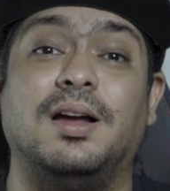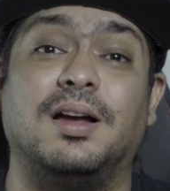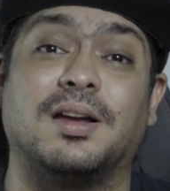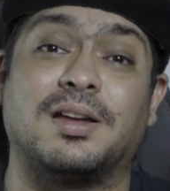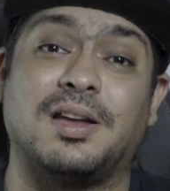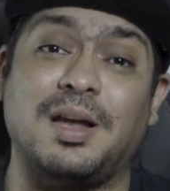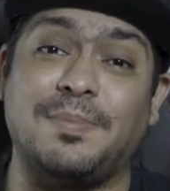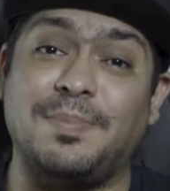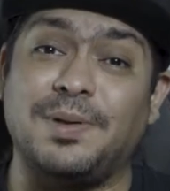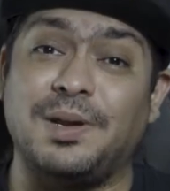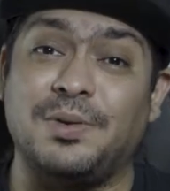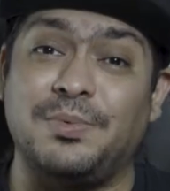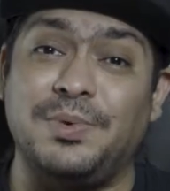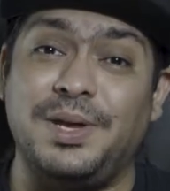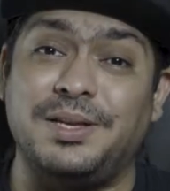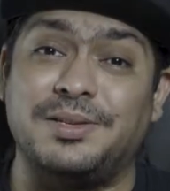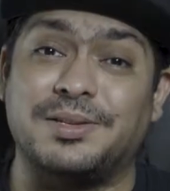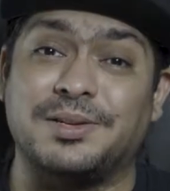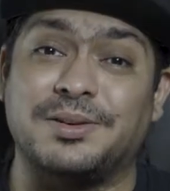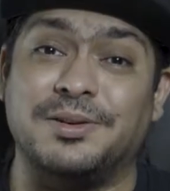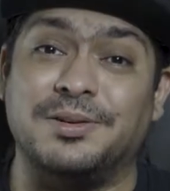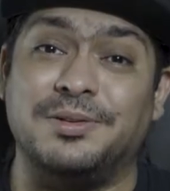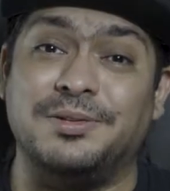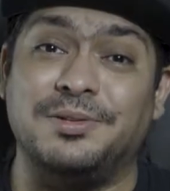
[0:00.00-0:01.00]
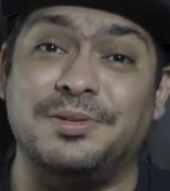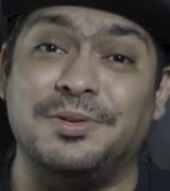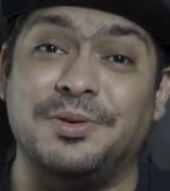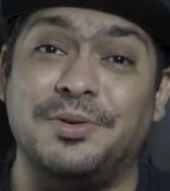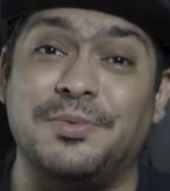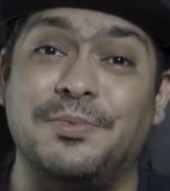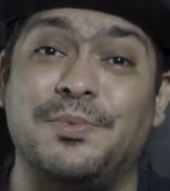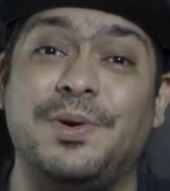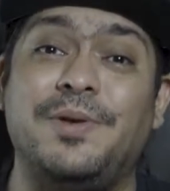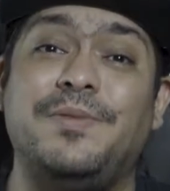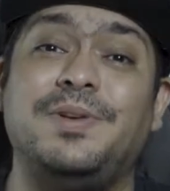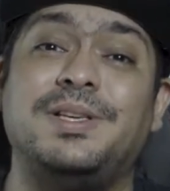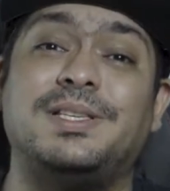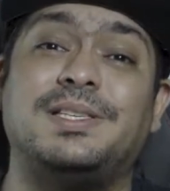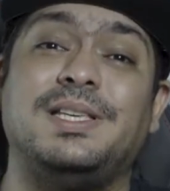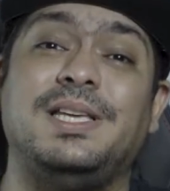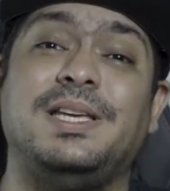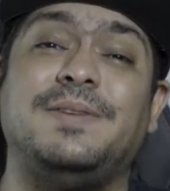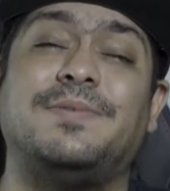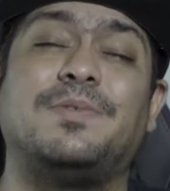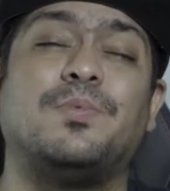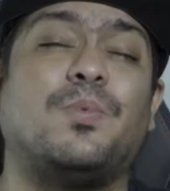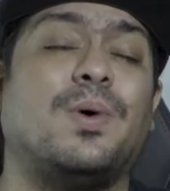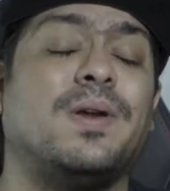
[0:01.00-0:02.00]
A couple of weeks ago, we
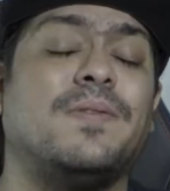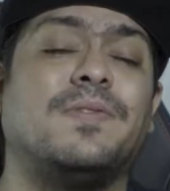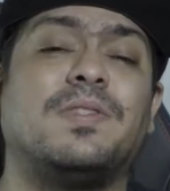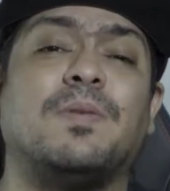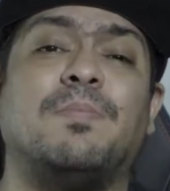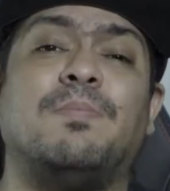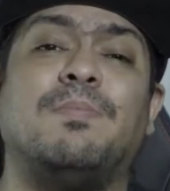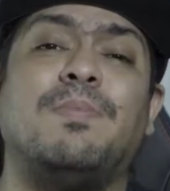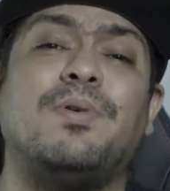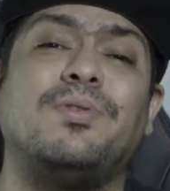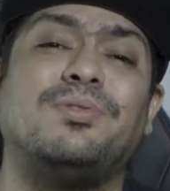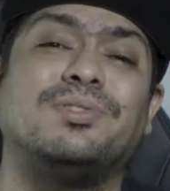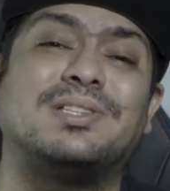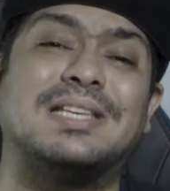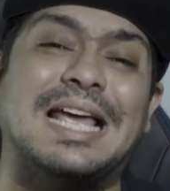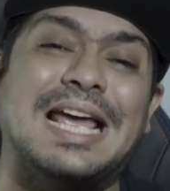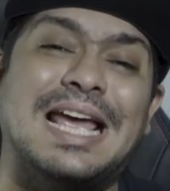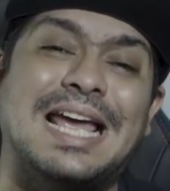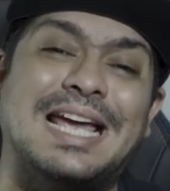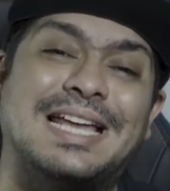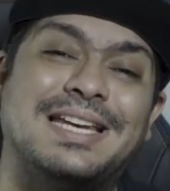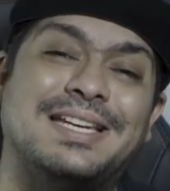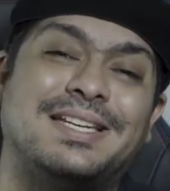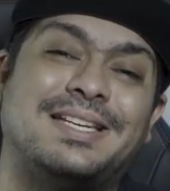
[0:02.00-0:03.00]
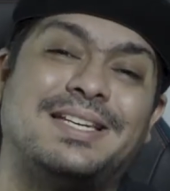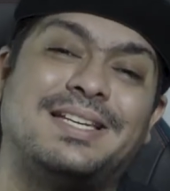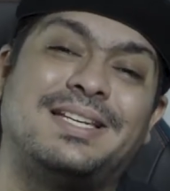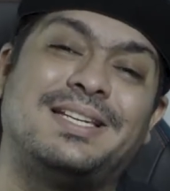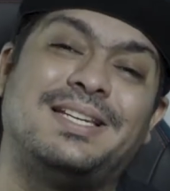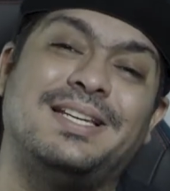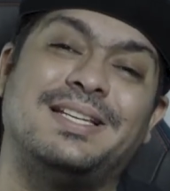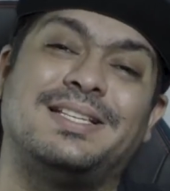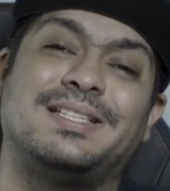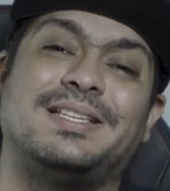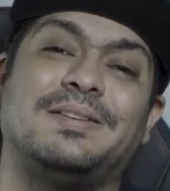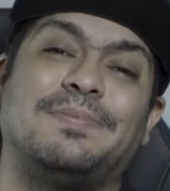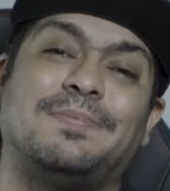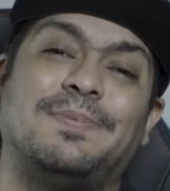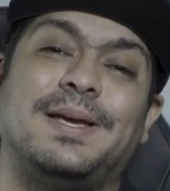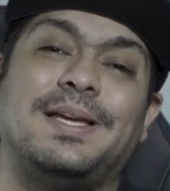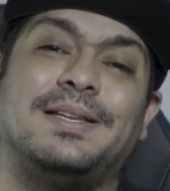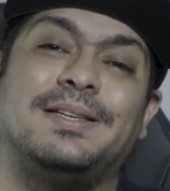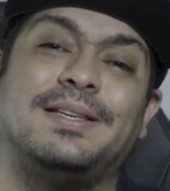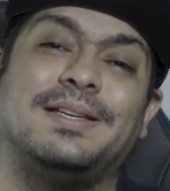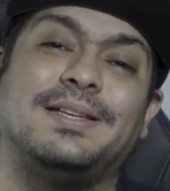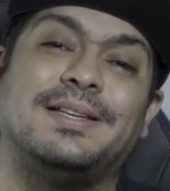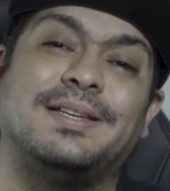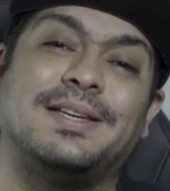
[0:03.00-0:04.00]
received one of the most
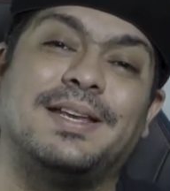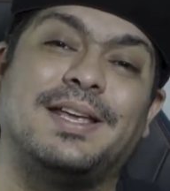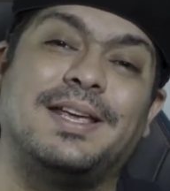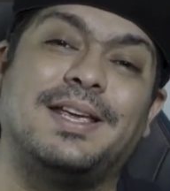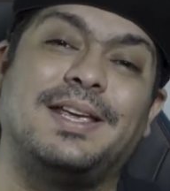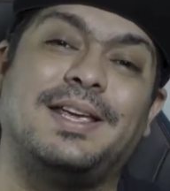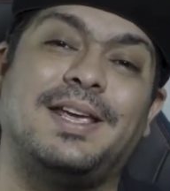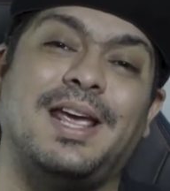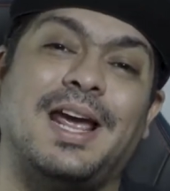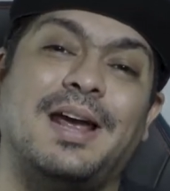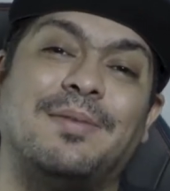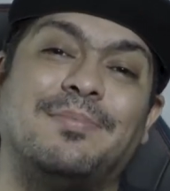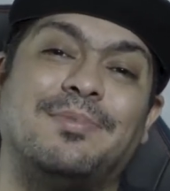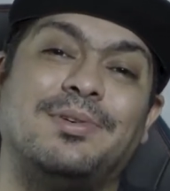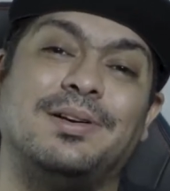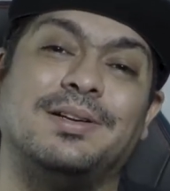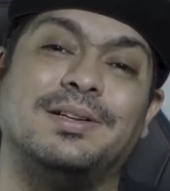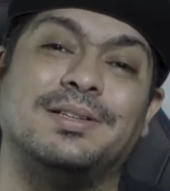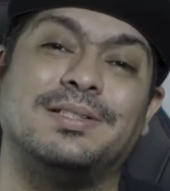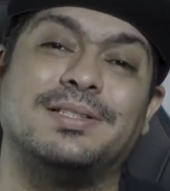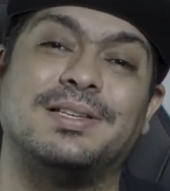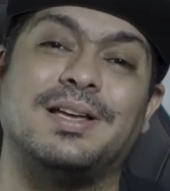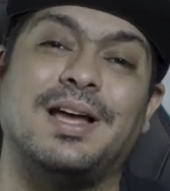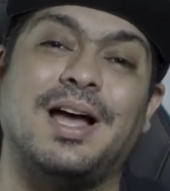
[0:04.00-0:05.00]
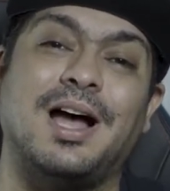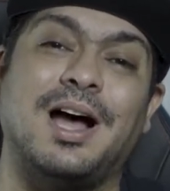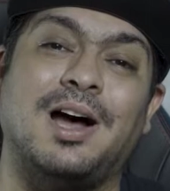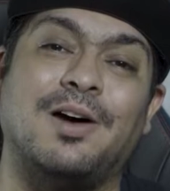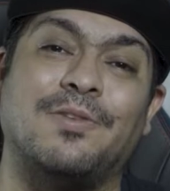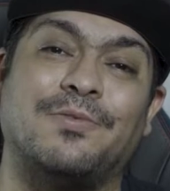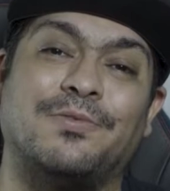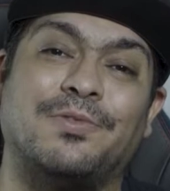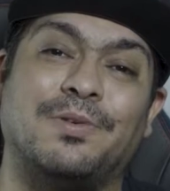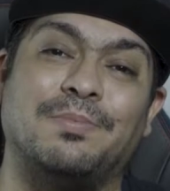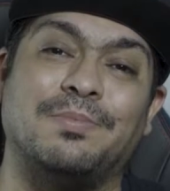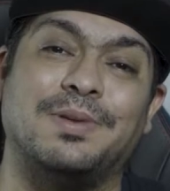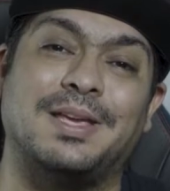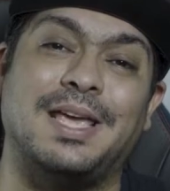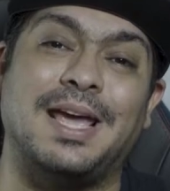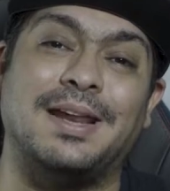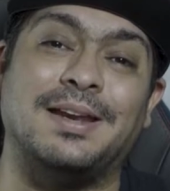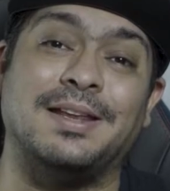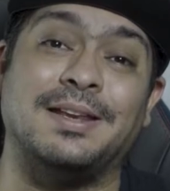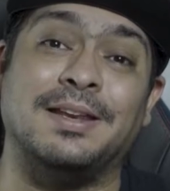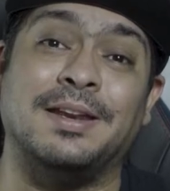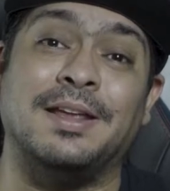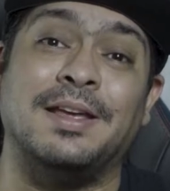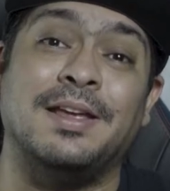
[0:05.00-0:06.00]
anticipated cameras out from
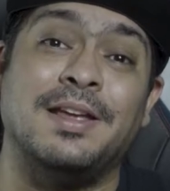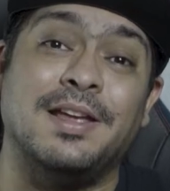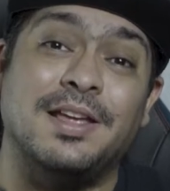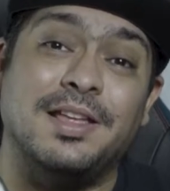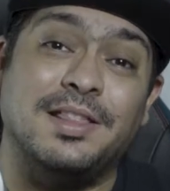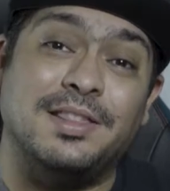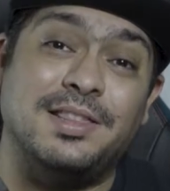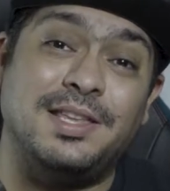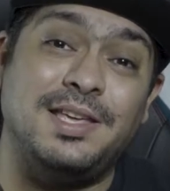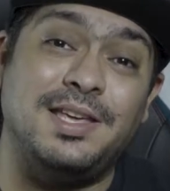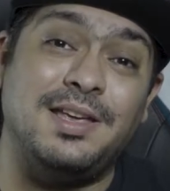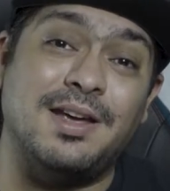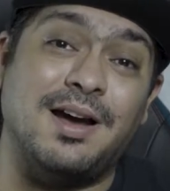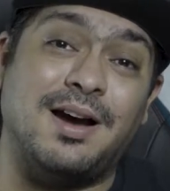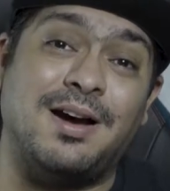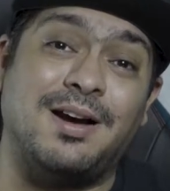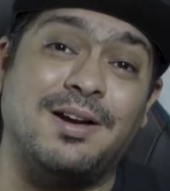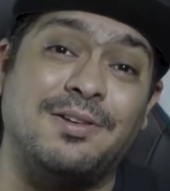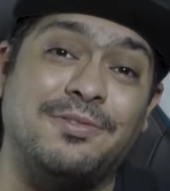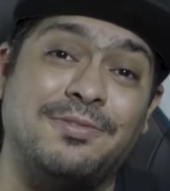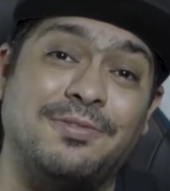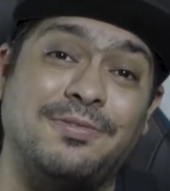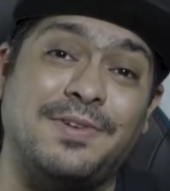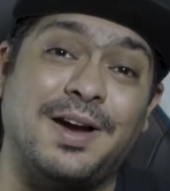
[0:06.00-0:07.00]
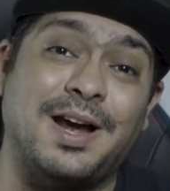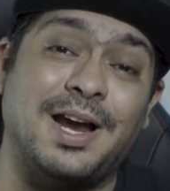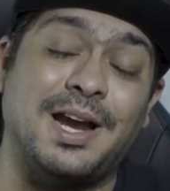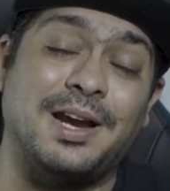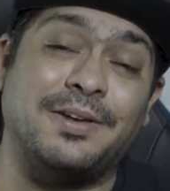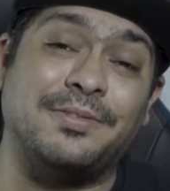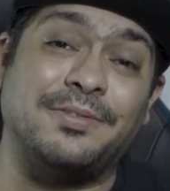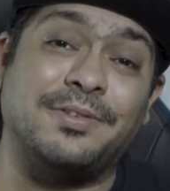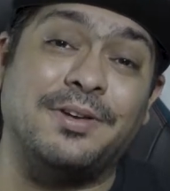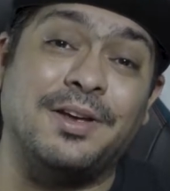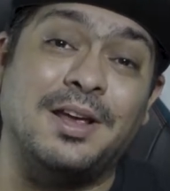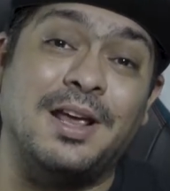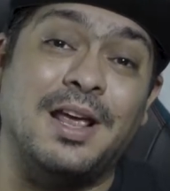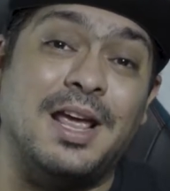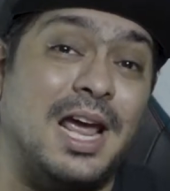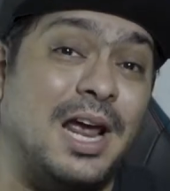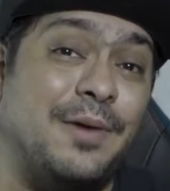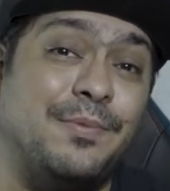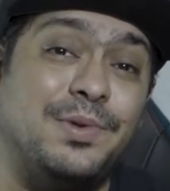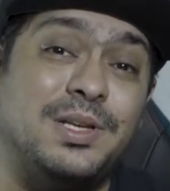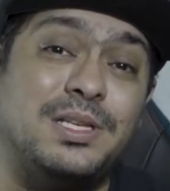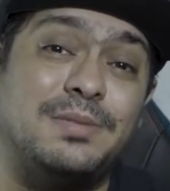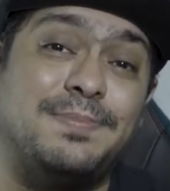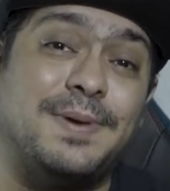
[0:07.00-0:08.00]
Canon, the R5,
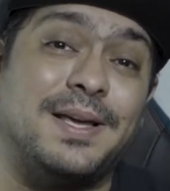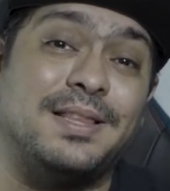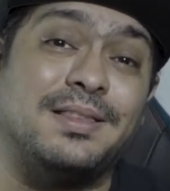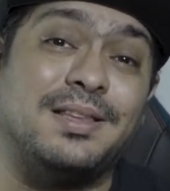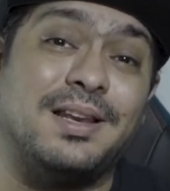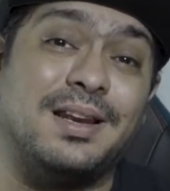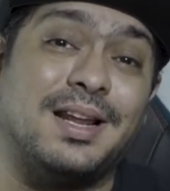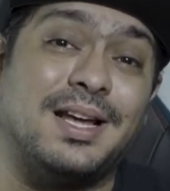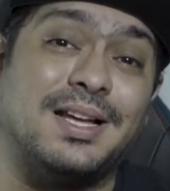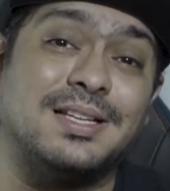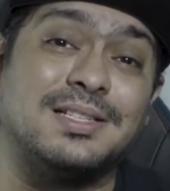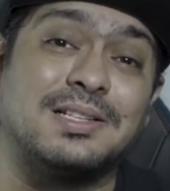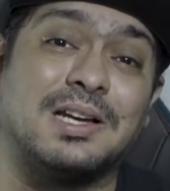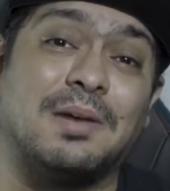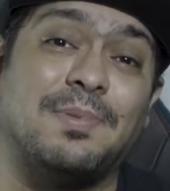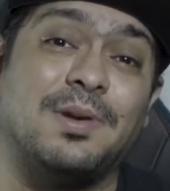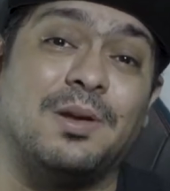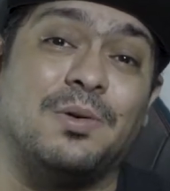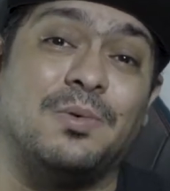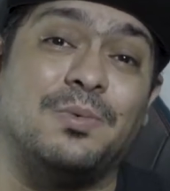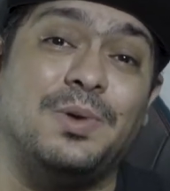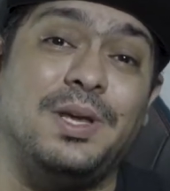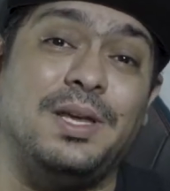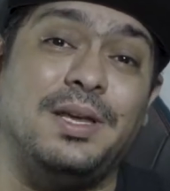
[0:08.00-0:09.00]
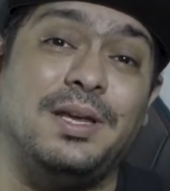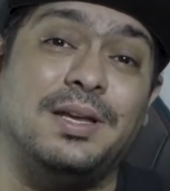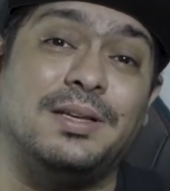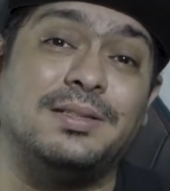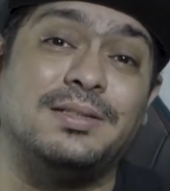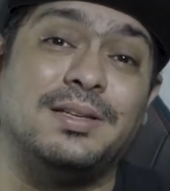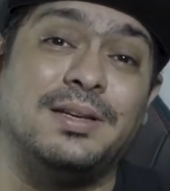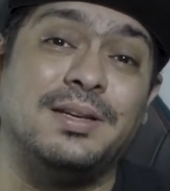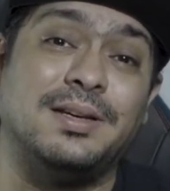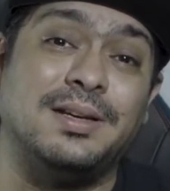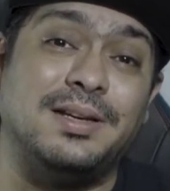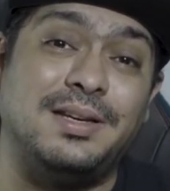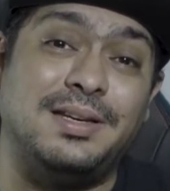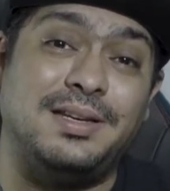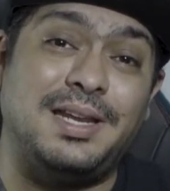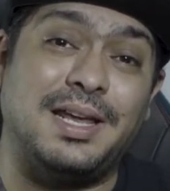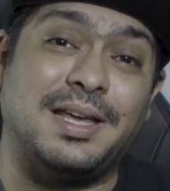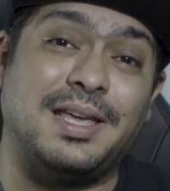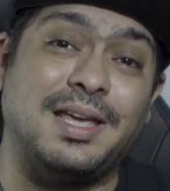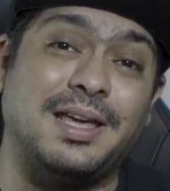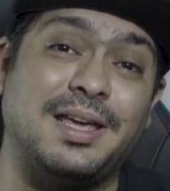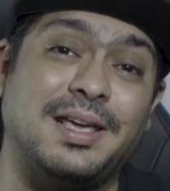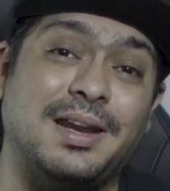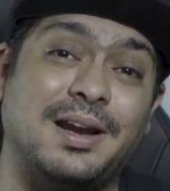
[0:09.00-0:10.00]
and we spent the last couple of weeks
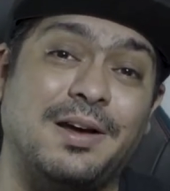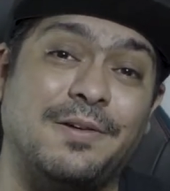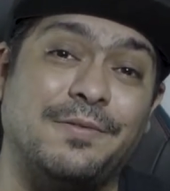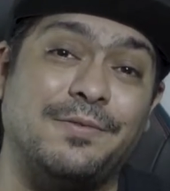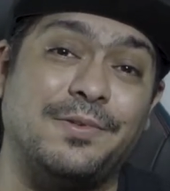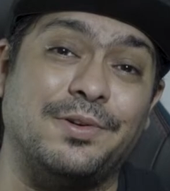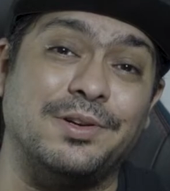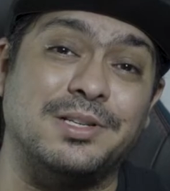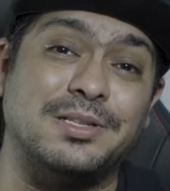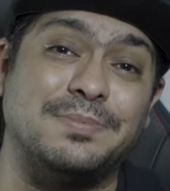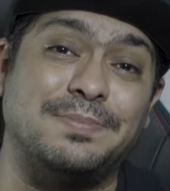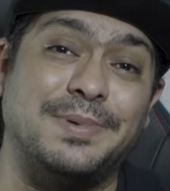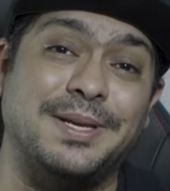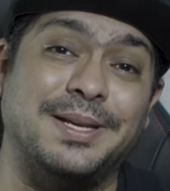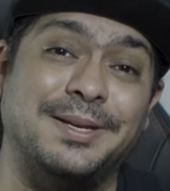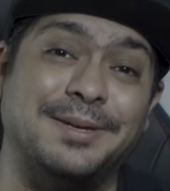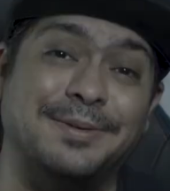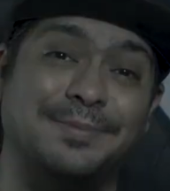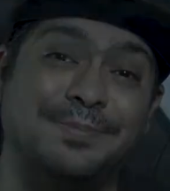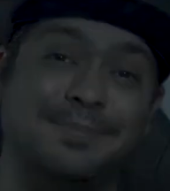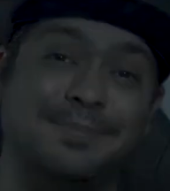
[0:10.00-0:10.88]
taking it out for a spin.